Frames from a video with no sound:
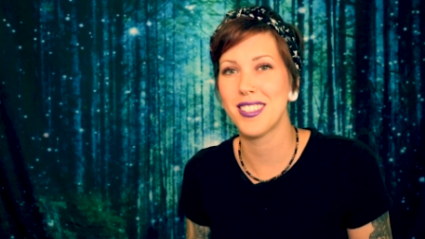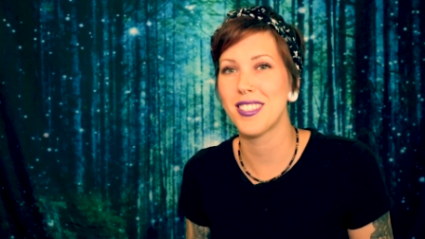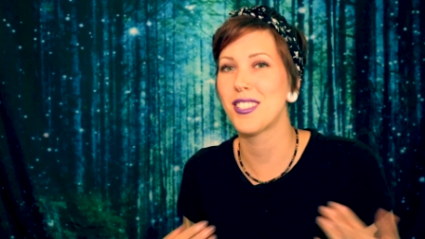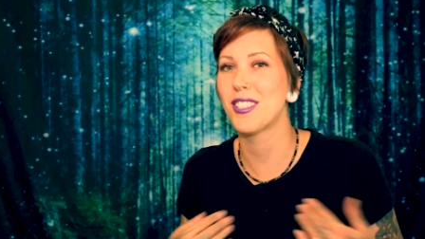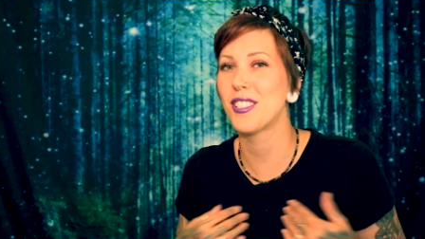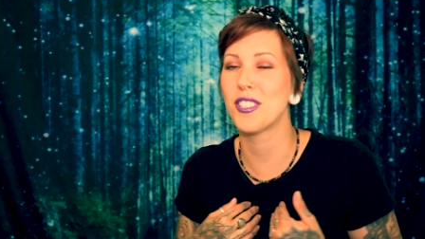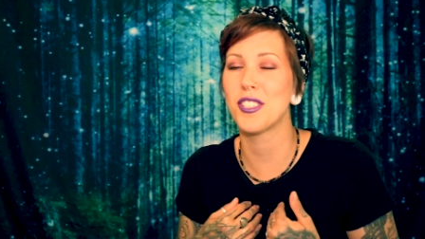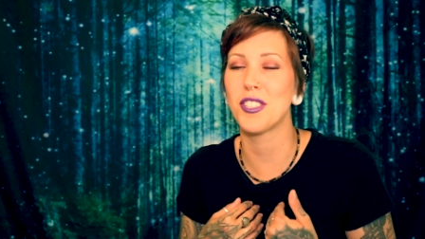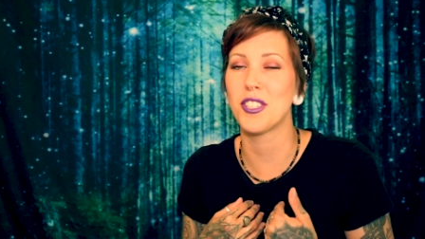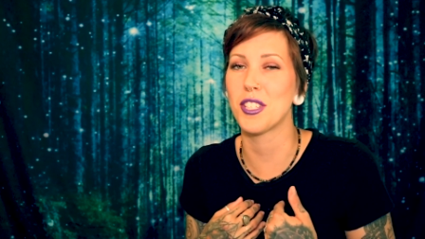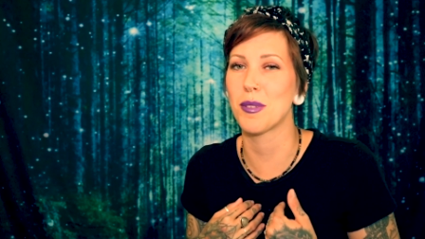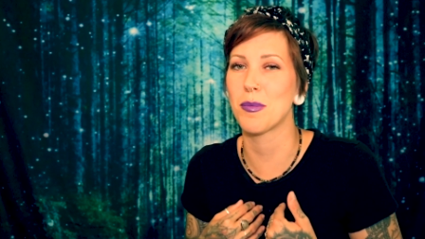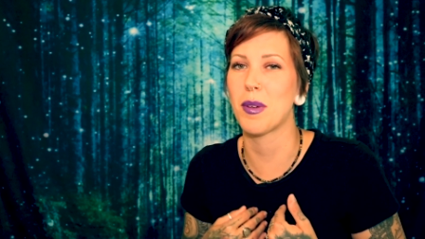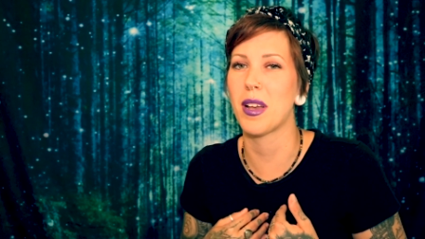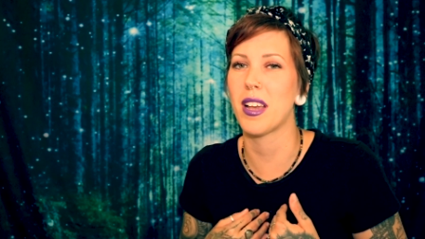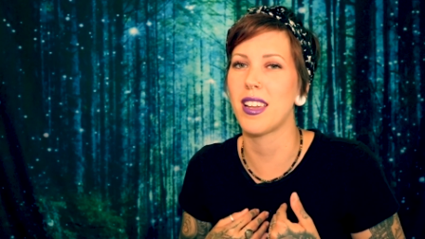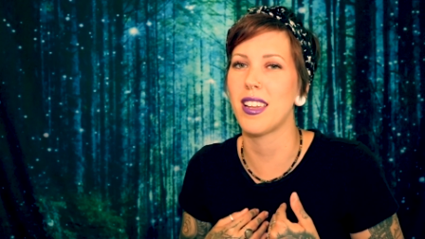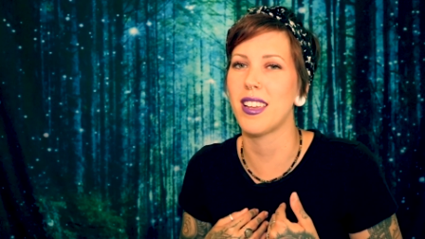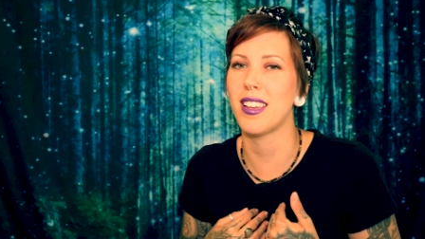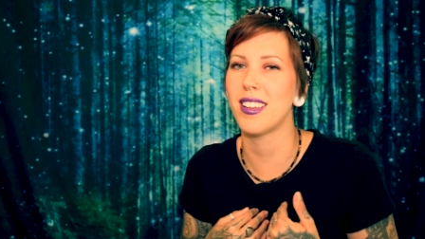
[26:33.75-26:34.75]
It's just
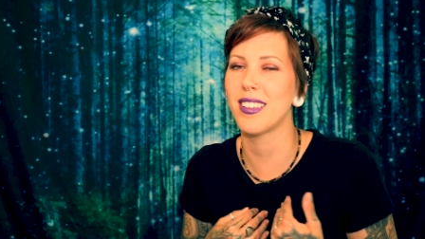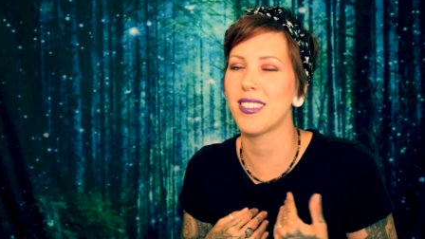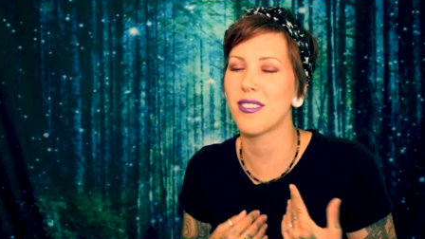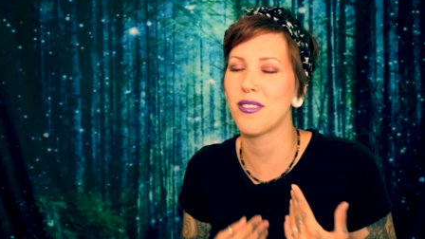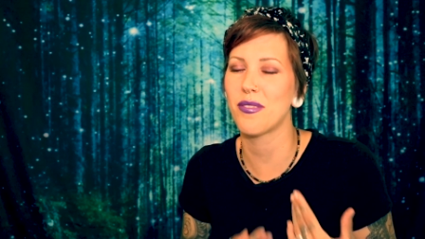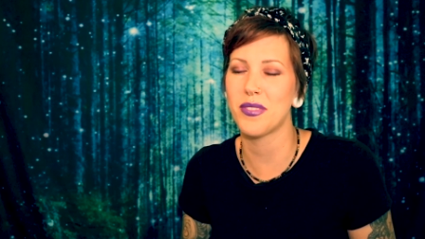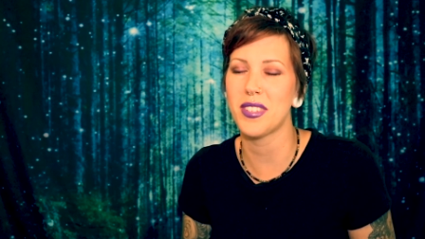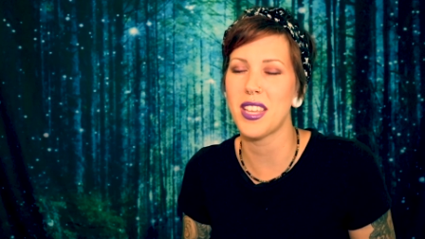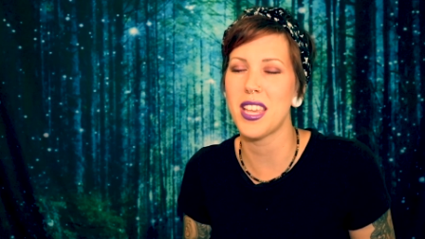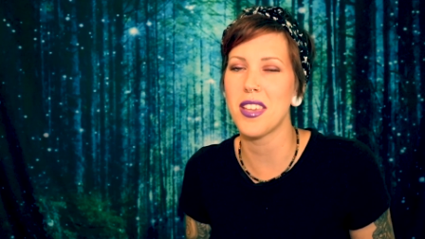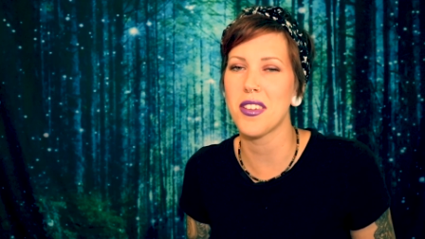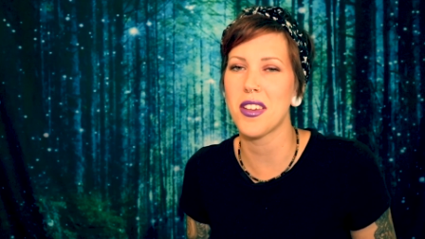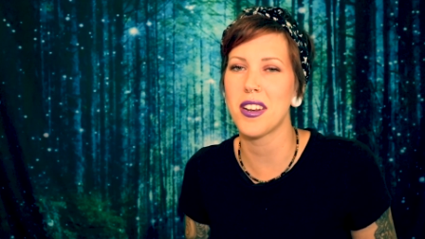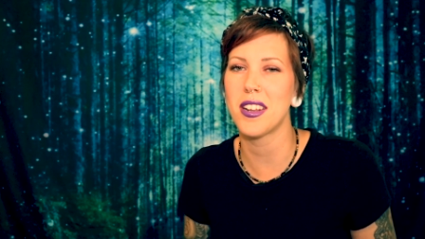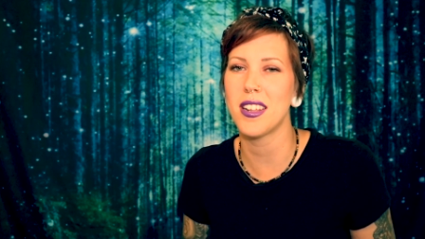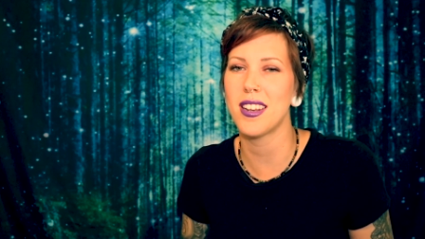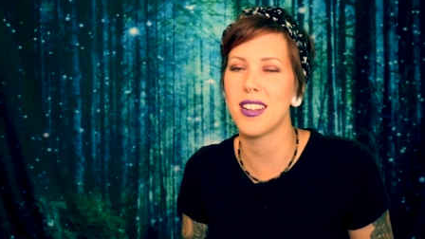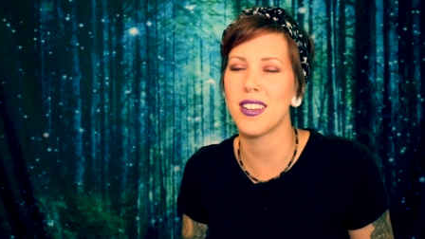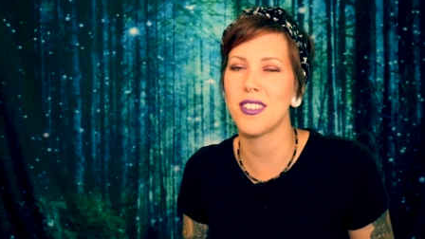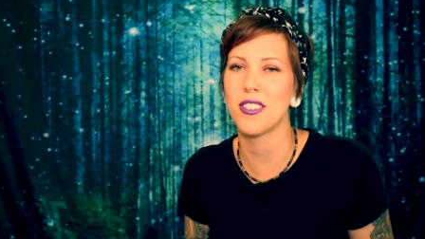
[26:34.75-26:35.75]
my take on
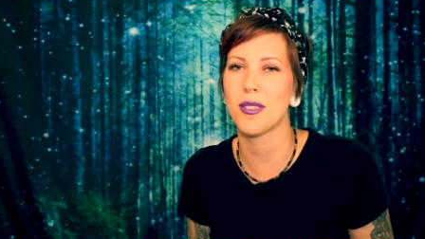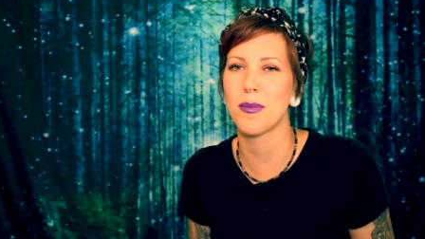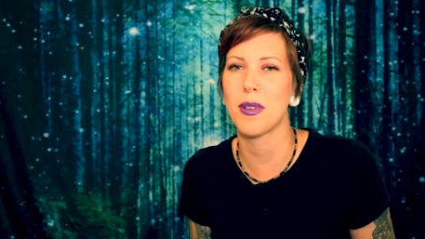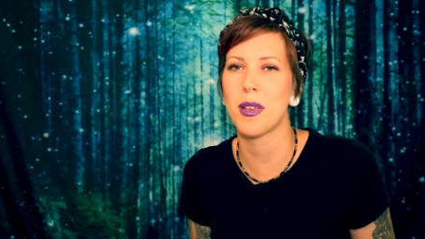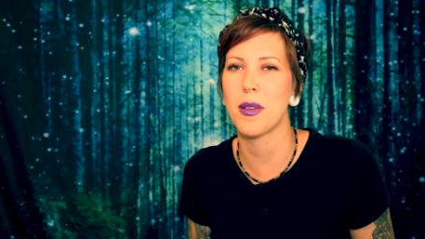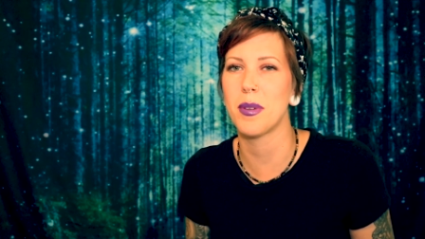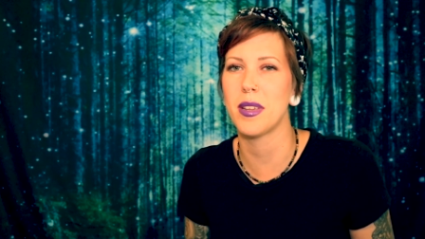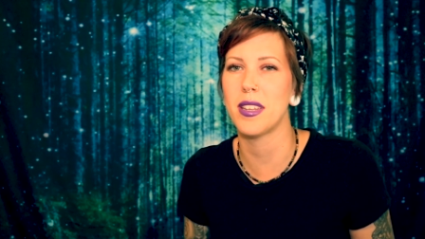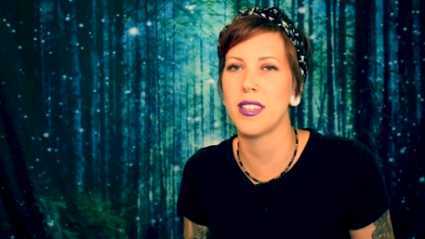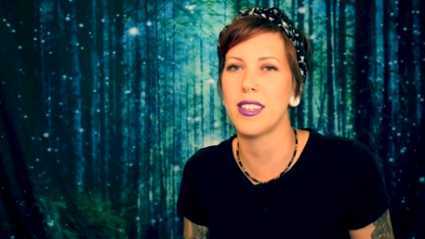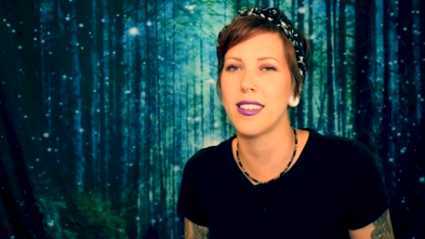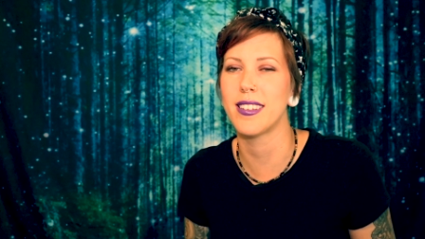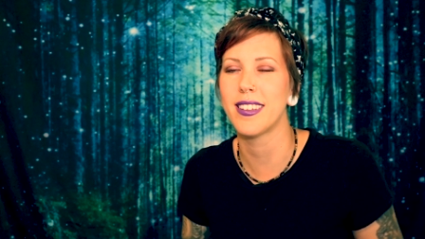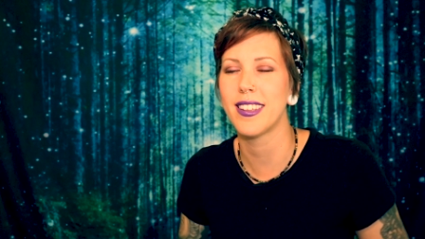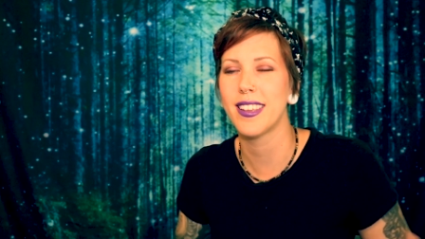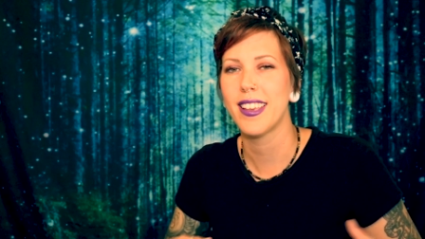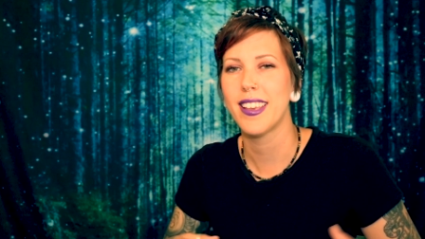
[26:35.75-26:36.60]
it and just my opinion.